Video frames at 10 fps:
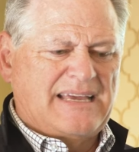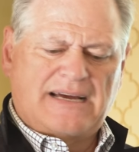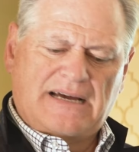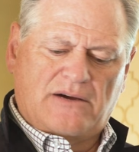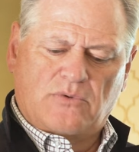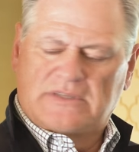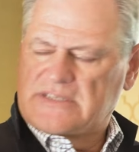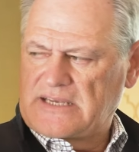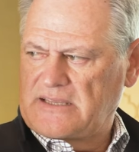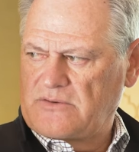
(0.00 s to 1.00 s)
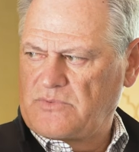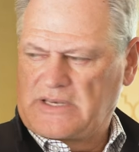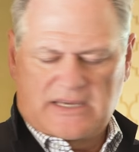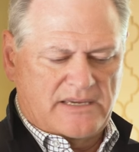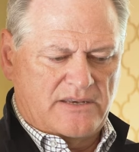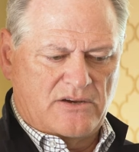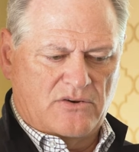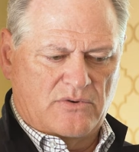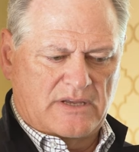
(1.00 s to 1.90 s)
Yeah, I wouldn't say that we did, no.